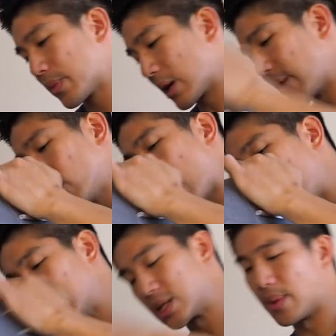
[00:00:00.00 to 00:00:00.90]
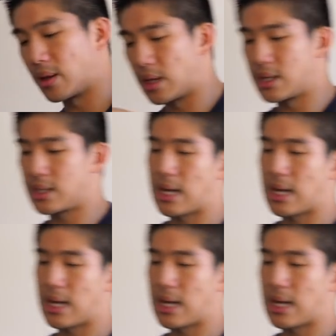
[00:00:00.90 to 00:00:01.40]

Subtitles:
a few comments about this.